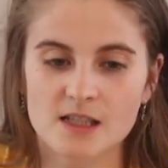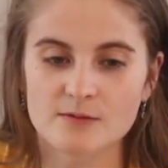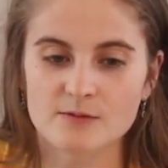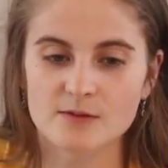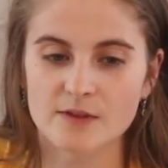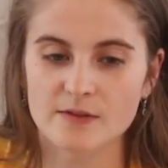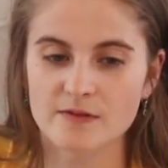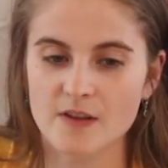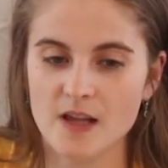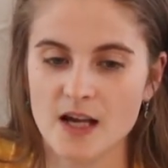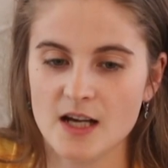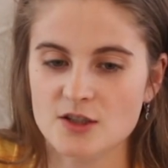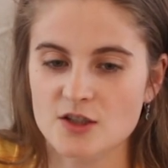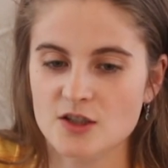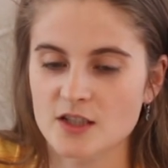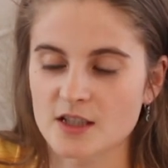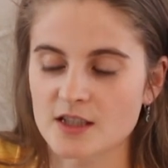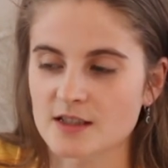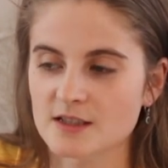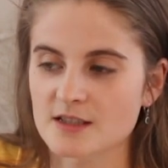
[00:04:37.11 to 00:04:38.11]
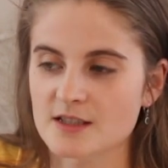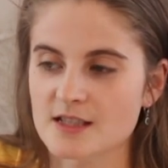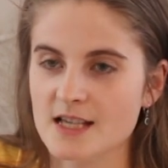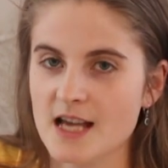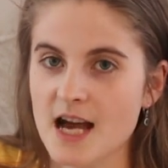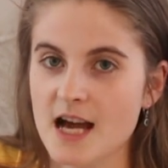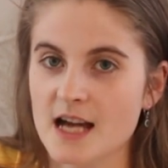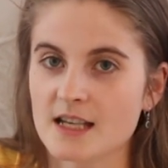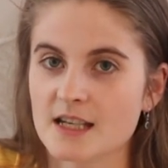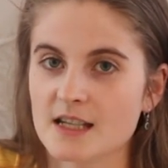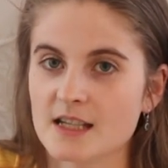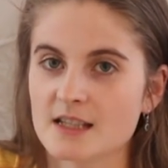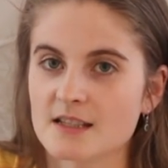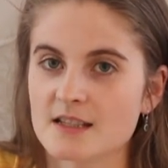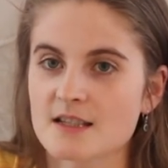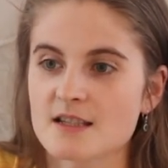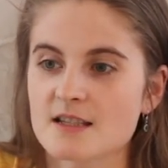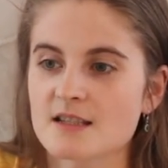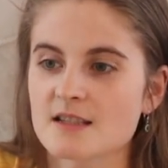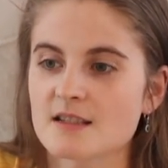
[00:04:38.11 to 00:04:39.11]
reflection,
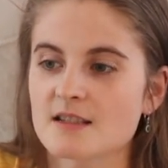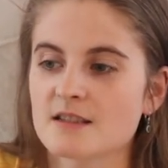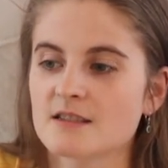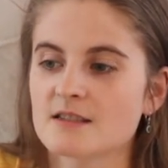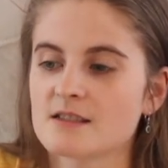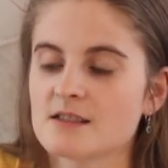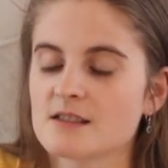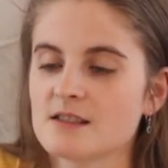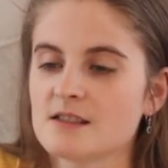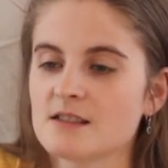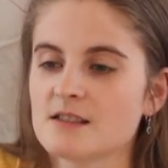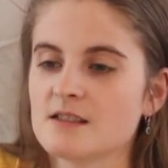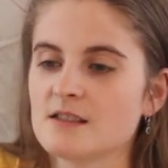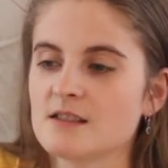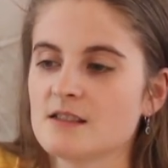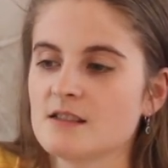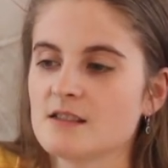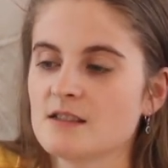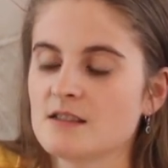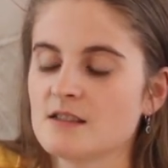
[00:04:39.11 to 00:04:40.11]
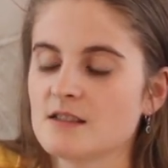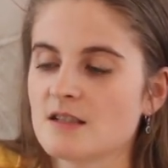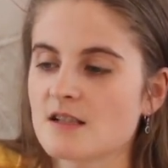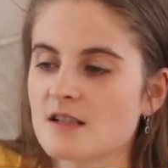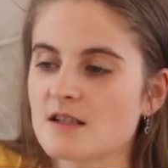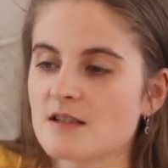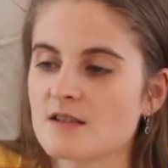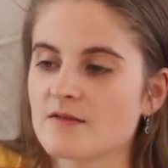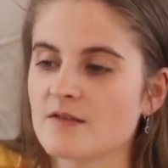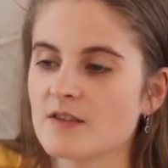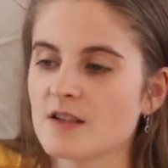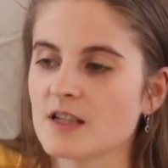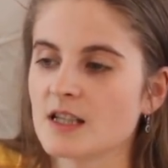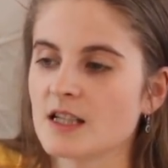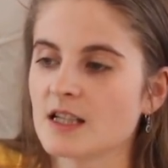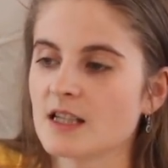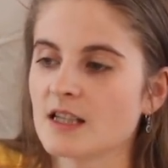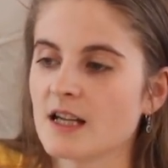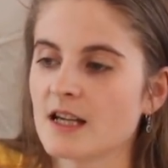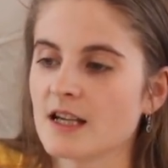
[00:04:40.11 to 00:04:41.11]
sadness, just
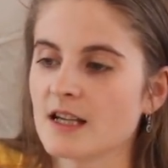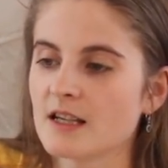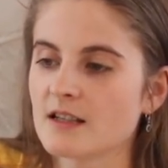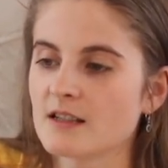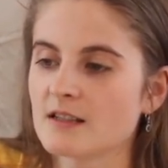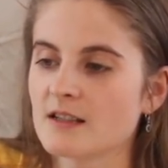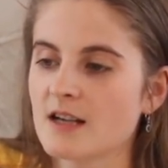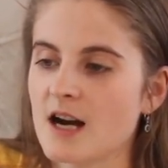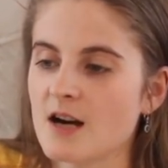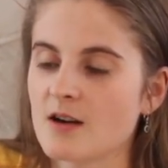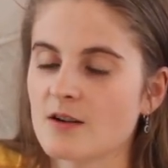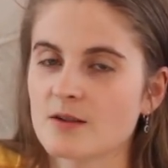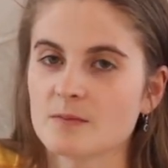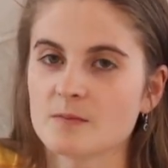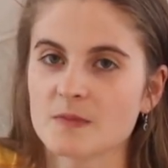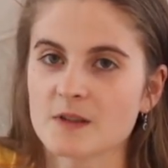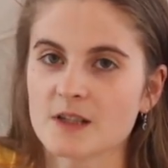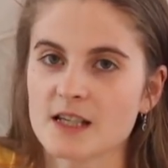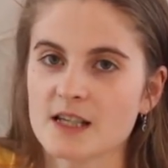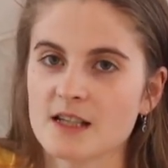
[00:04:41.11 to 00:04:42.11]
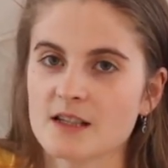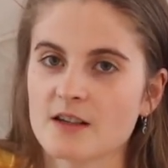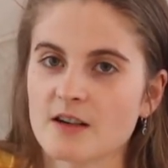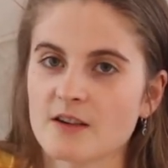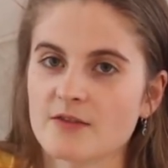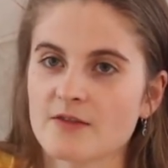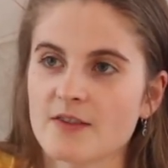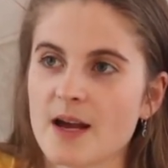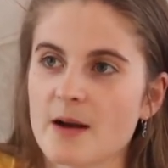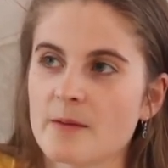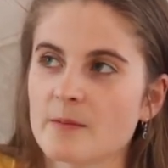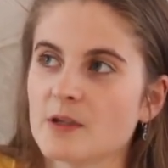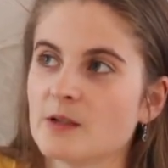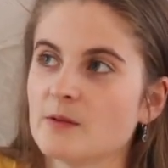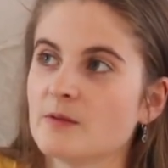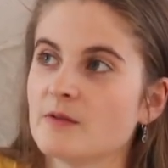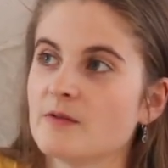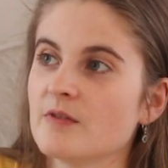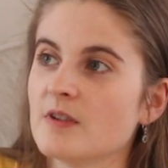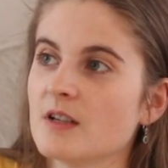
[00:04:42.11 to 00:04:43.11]
feeling like how complete our family
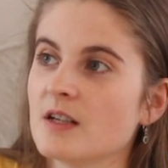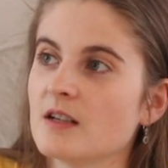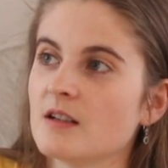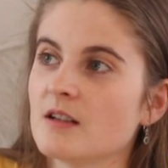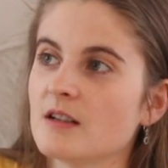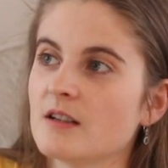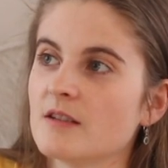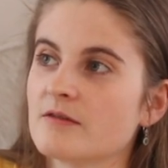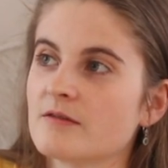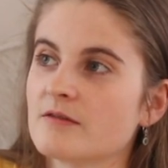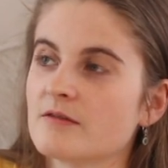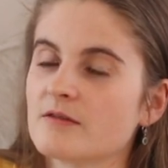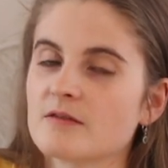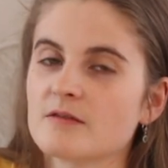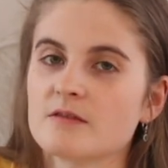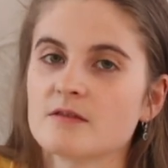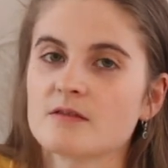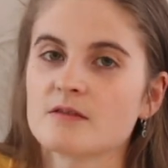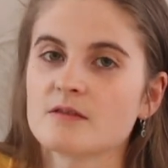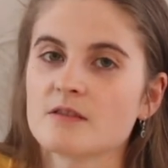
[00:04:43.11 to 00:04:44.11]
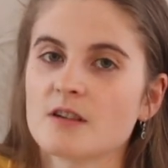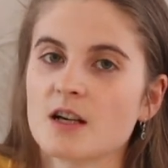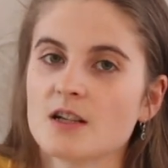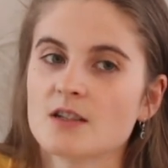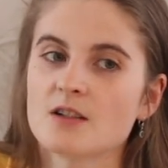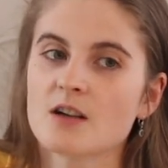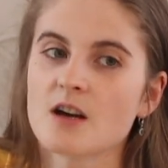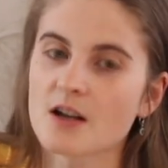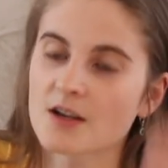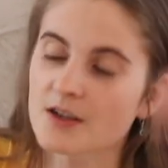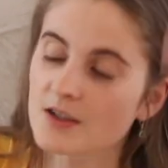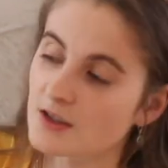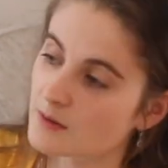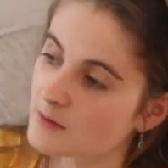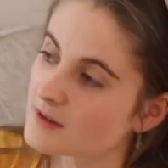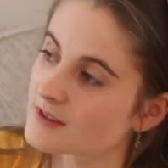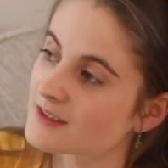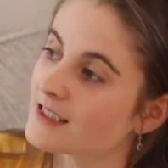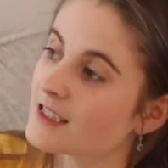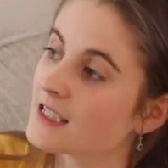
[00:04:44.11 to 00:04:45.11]
would feel if our daughter
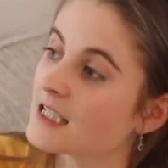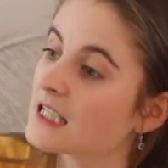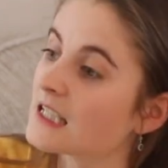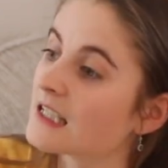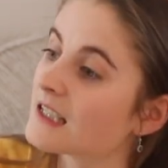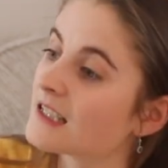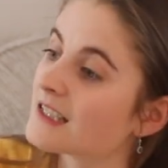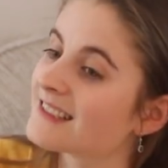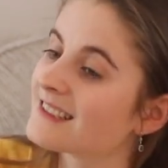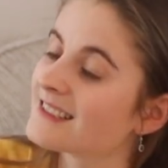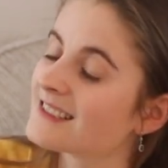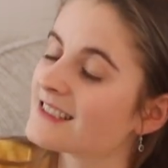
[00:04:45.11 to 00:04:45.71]
was here.